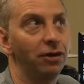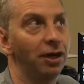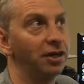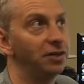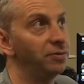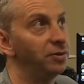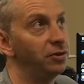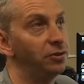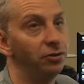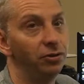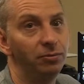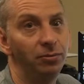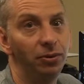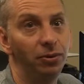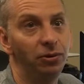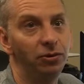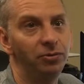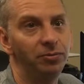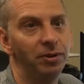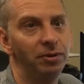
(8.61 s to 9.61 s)
Craftsman Tool and
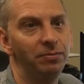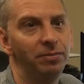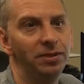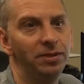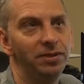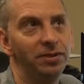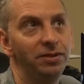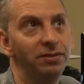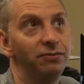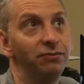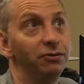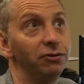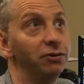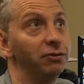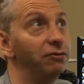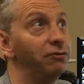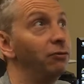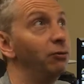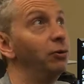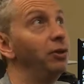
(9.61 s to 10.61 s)
Mold has been in business
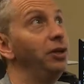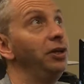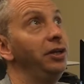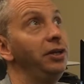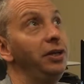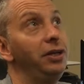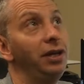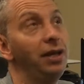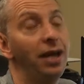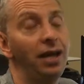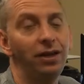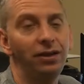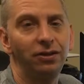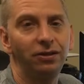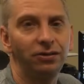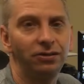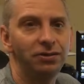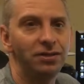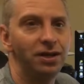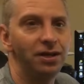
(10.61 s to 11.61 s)
for
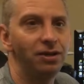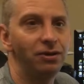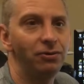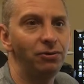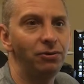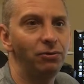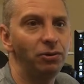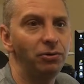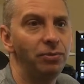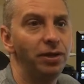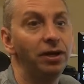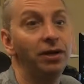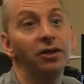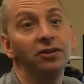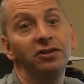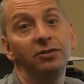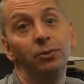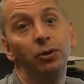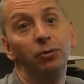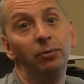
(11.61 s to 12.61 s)
48 years now, and we make
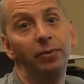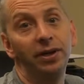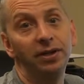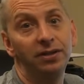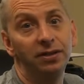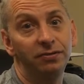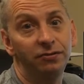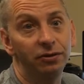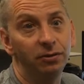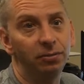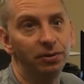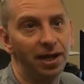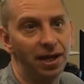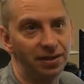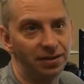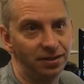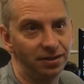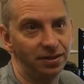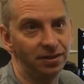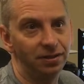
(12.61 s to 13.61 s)
custom mold bases for the
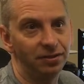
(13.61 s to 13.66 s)
plastic